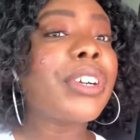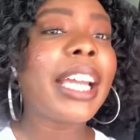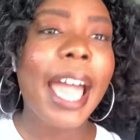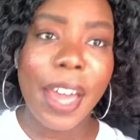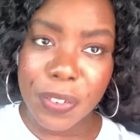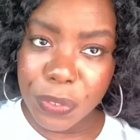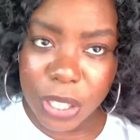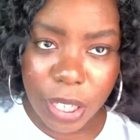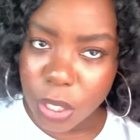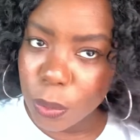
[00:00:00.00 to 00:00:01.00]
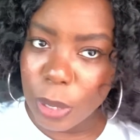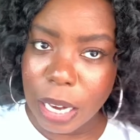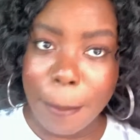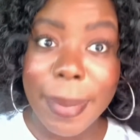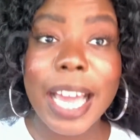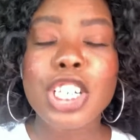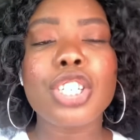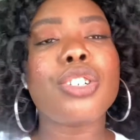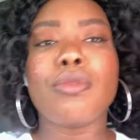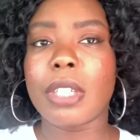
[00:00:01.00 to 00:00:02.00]
everything you can
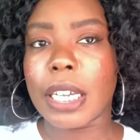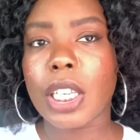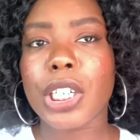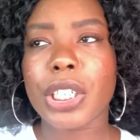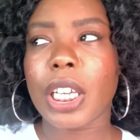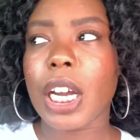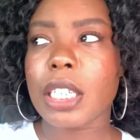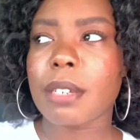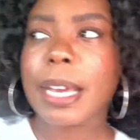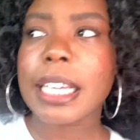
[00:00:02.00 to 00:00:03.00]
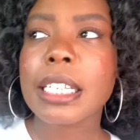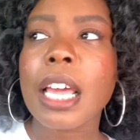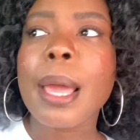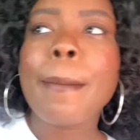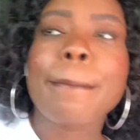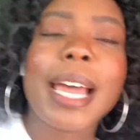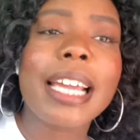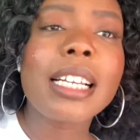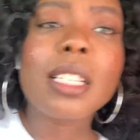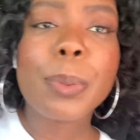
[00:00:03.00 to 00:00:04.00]
imagine, you can literally customize.
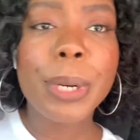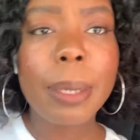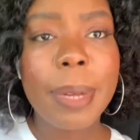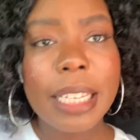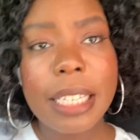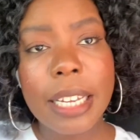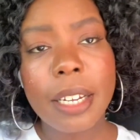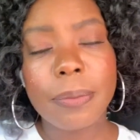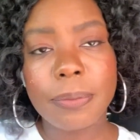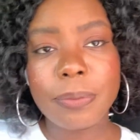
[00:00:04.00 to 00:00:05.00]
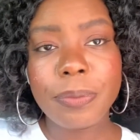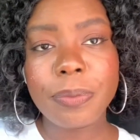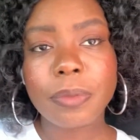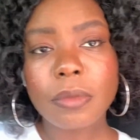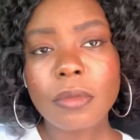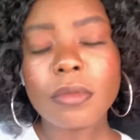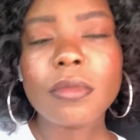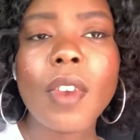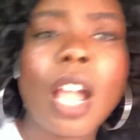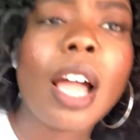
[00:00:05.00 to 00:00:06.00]
Mine is pretty basic.
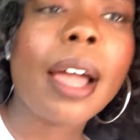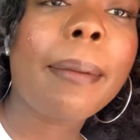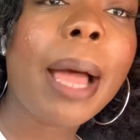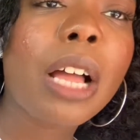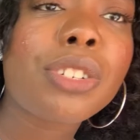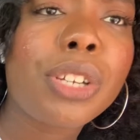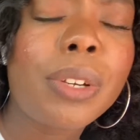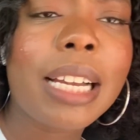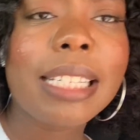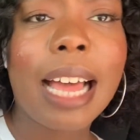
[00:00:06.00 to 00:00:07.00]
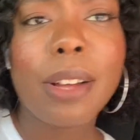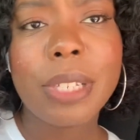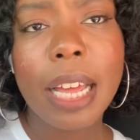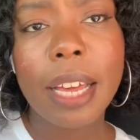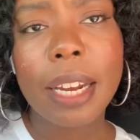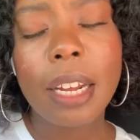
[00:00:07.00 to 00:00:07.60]
I'll show you guys the outside,